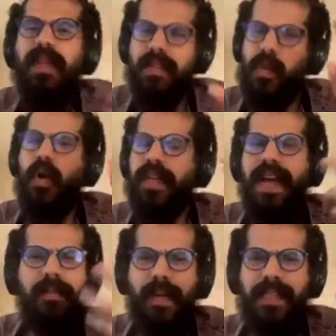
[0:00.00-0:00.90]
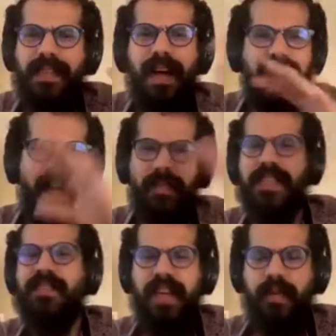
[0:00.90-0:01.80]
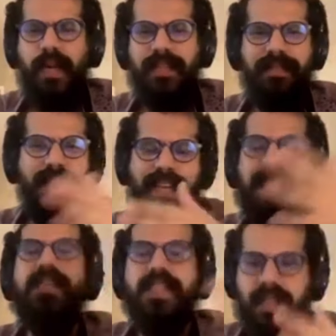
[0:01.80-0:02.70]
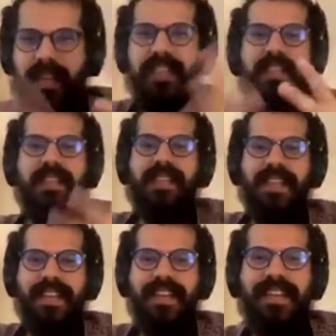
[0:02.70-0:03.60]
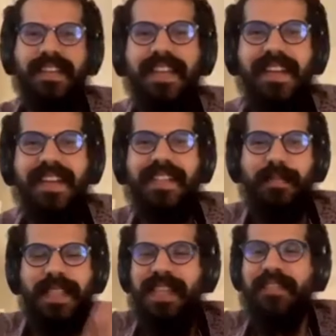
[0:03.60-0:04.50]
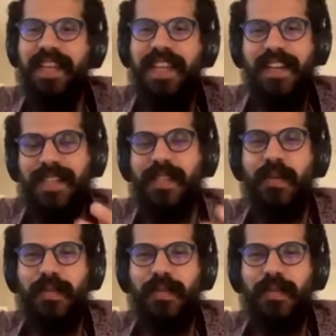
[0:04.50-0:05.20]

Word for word: It's called a camp, but it's not a camp. It's very well like it's constructed. It's uh, it's been 70 years, so